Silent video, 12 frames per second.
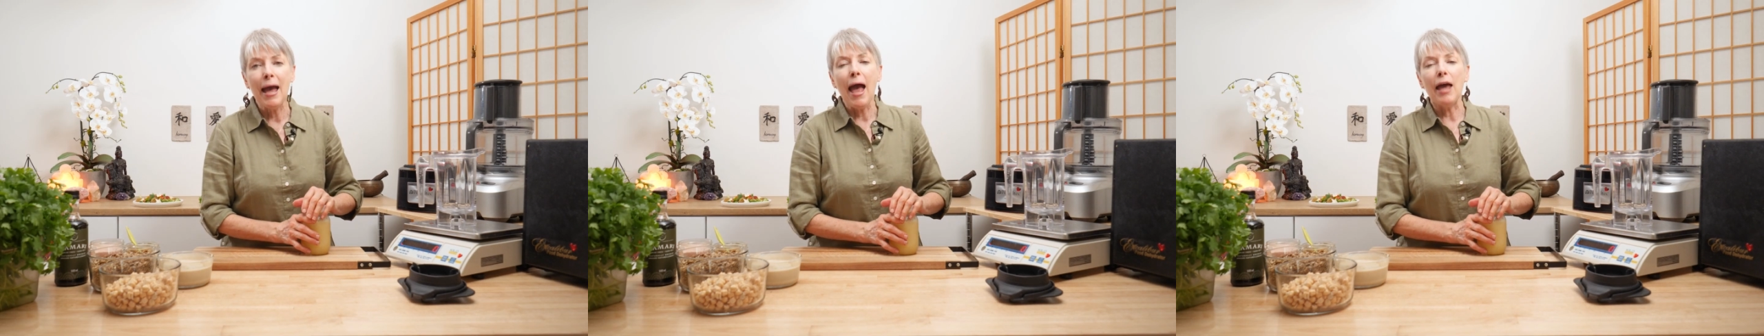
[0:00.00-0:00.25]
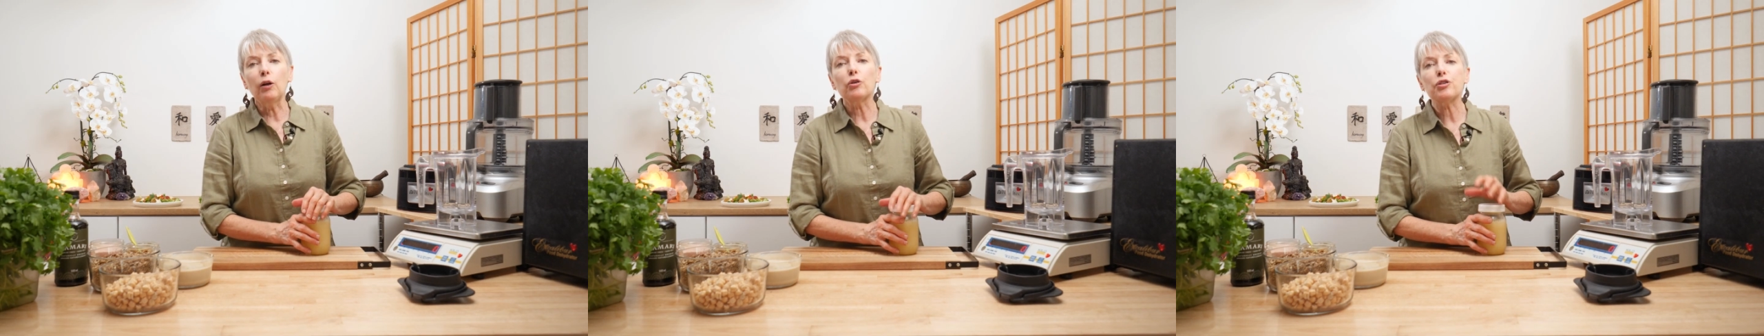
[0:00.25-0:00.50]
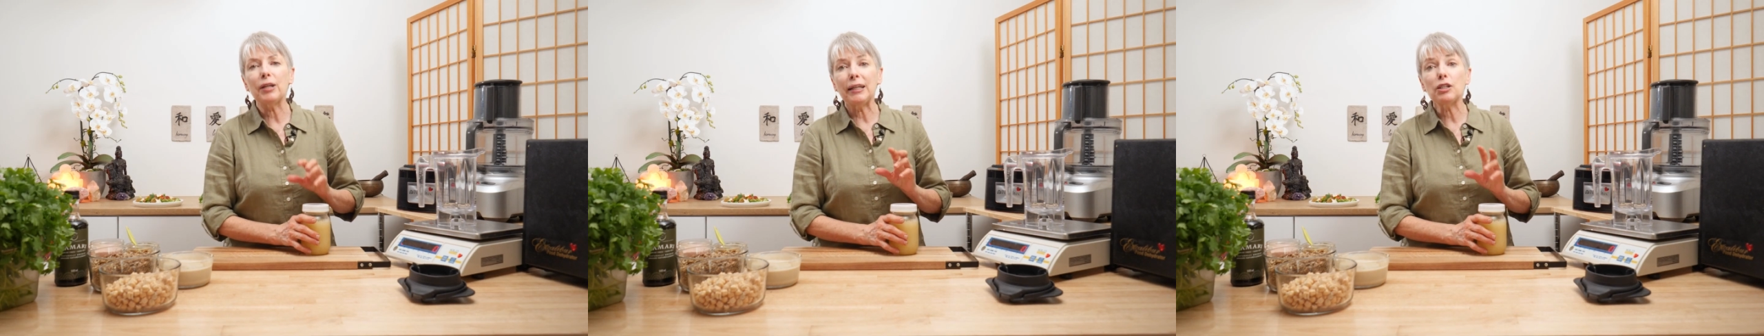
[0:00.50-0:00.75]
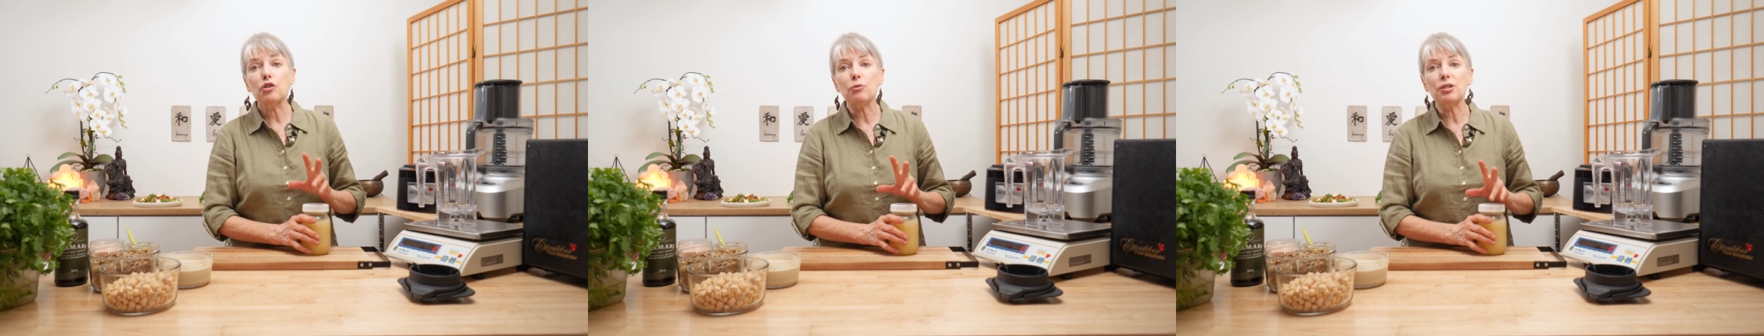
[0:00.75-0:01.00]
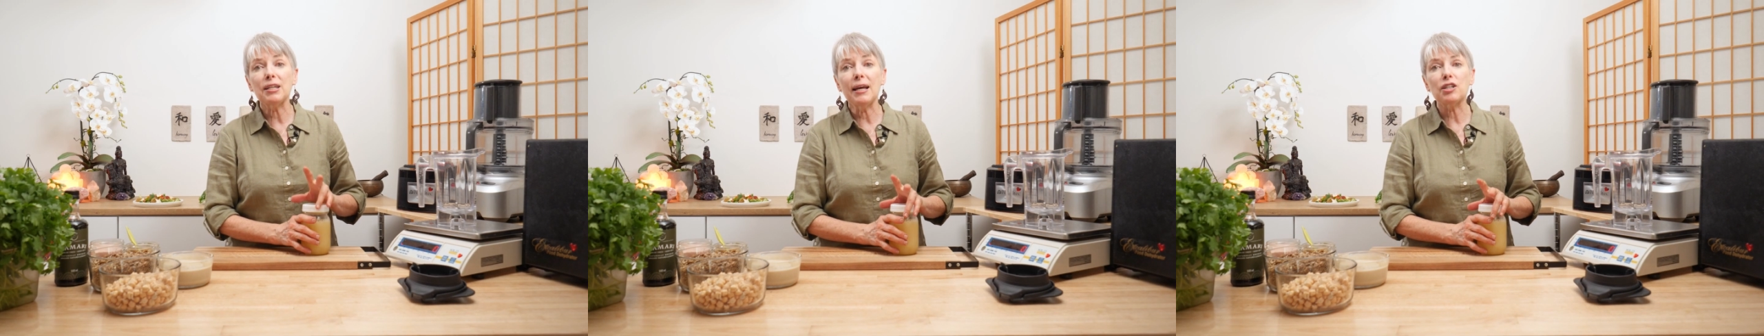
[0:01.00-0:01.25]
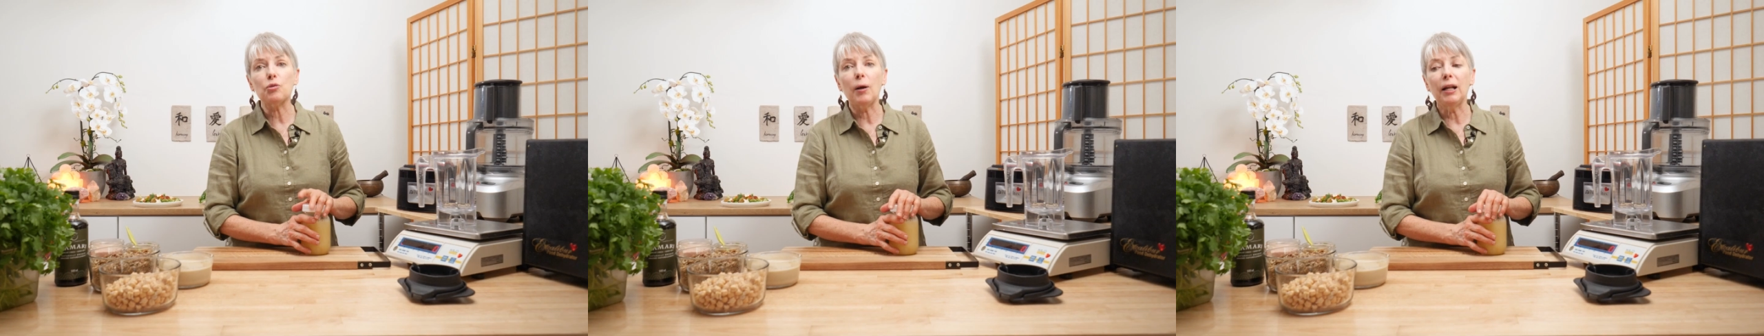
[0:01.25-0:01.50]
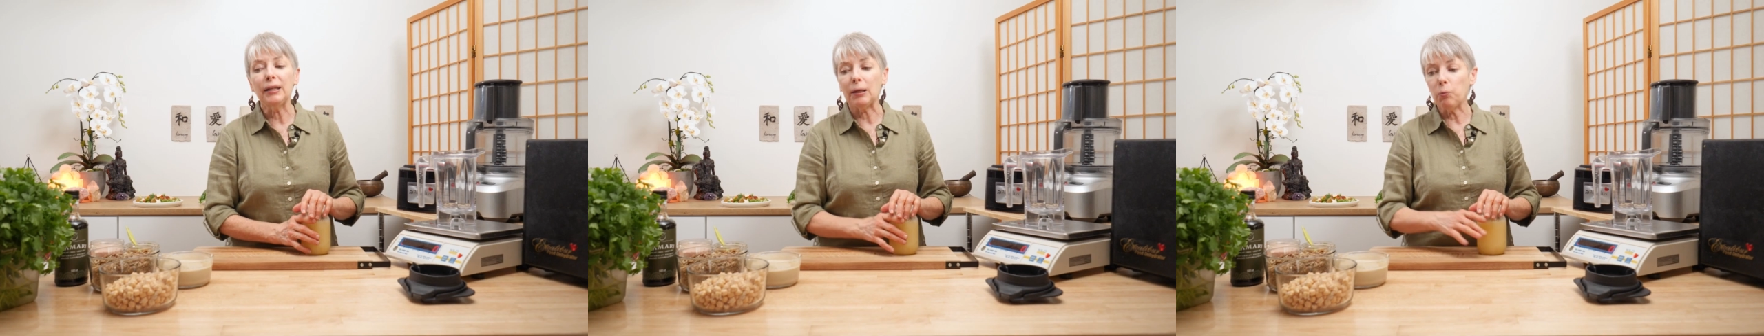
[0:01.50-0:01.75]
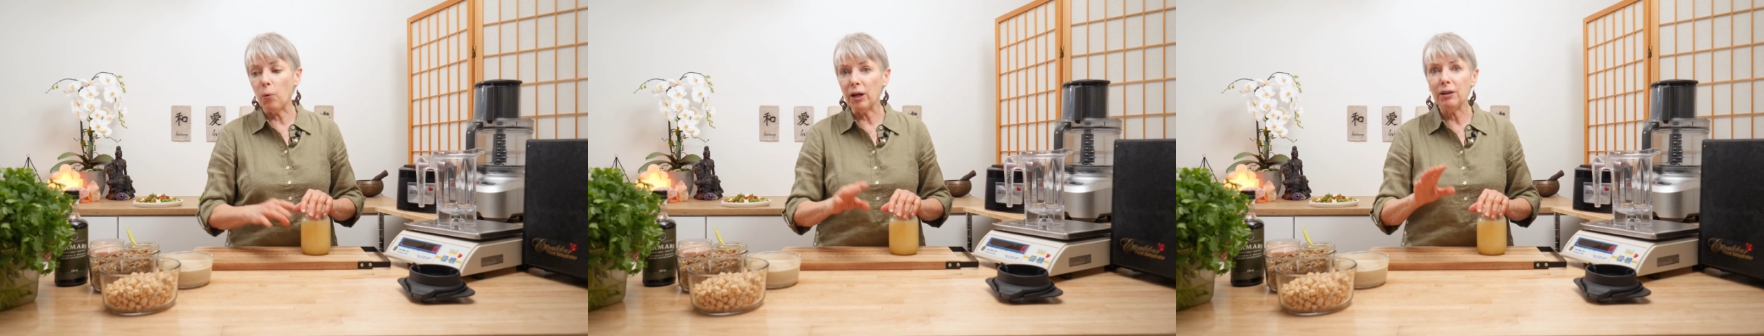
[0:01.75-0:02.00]
And also that is to say as well that
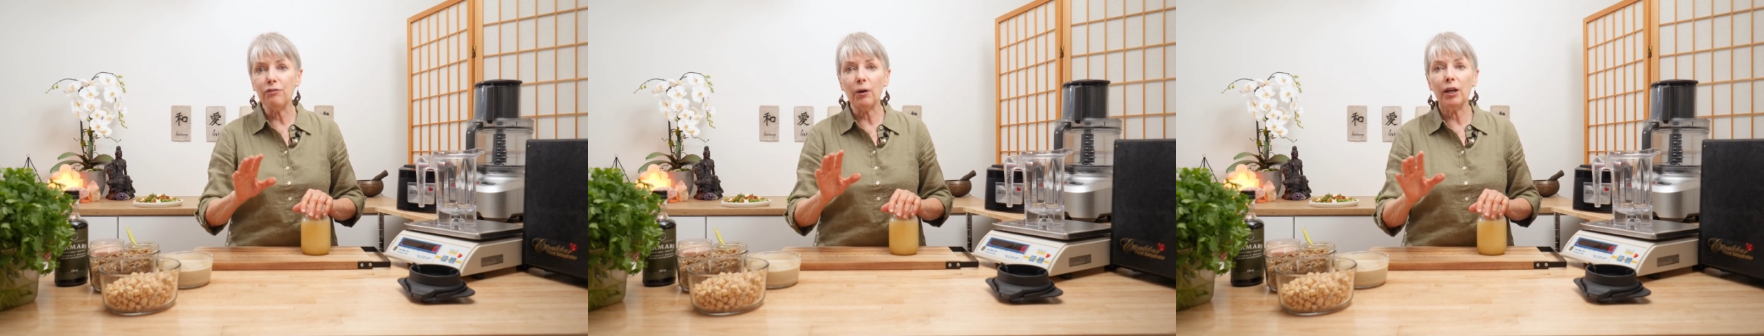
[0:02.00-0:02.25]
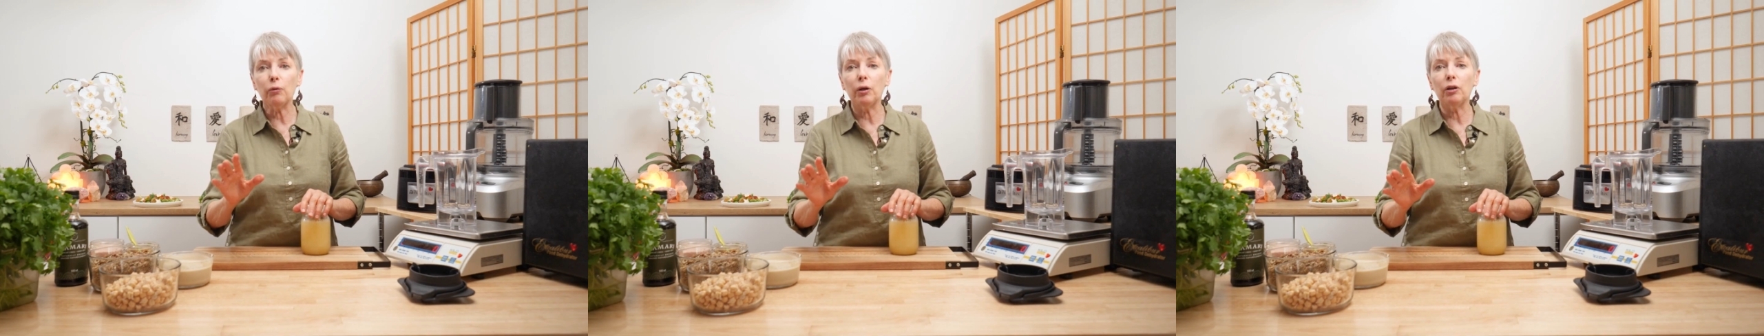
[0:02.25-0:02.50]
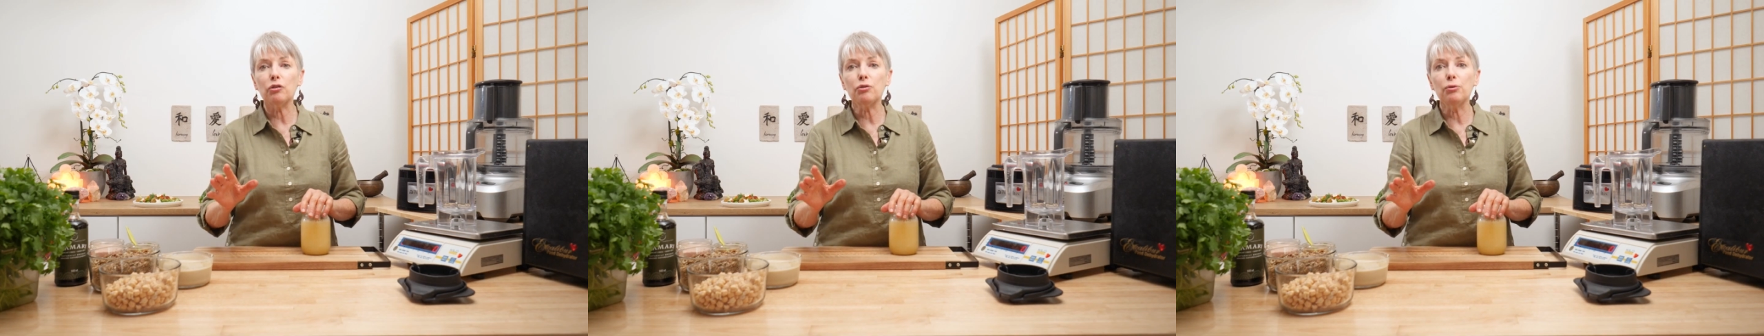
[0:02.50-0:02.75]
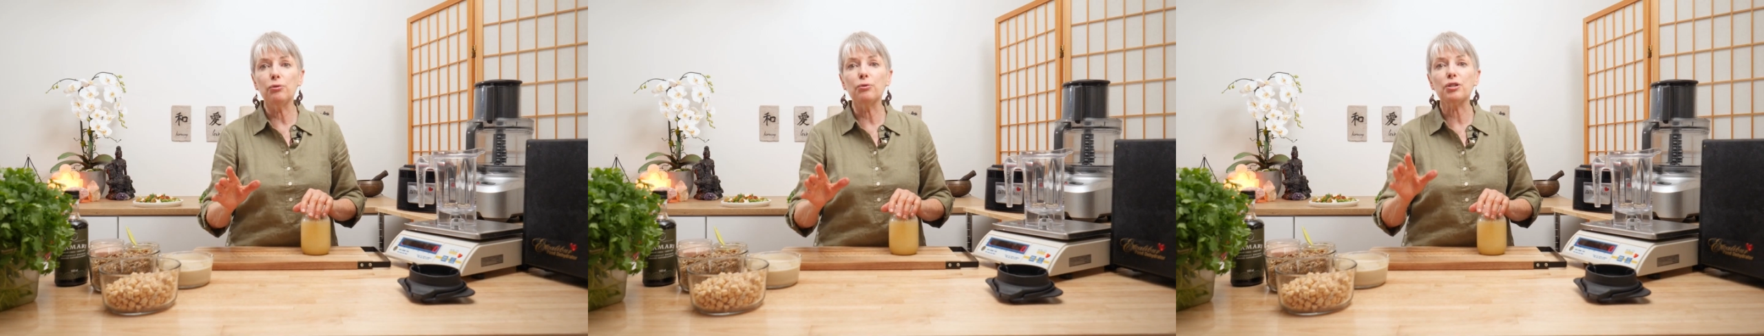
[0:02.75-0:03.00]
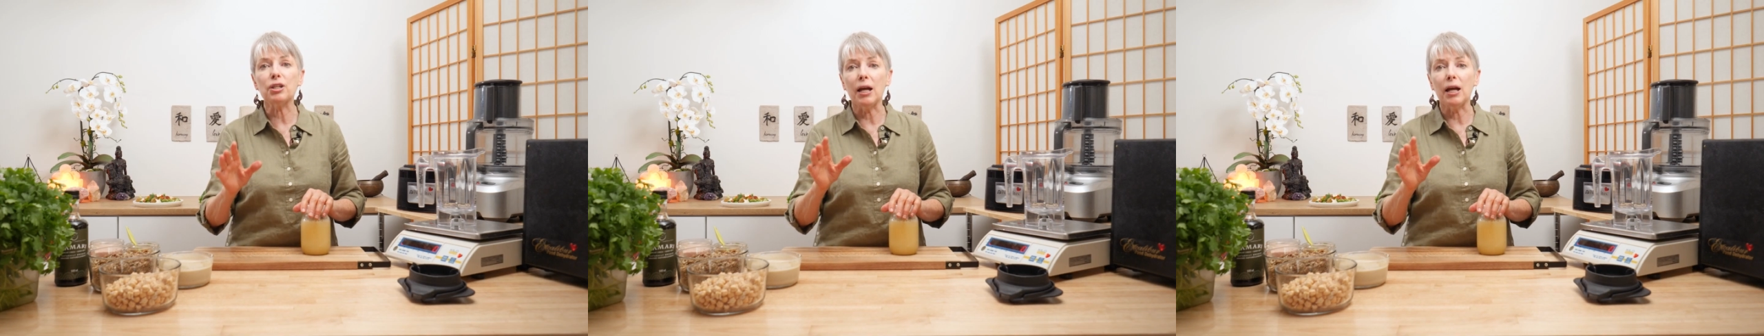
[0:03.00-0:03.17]
whatever ingredient you use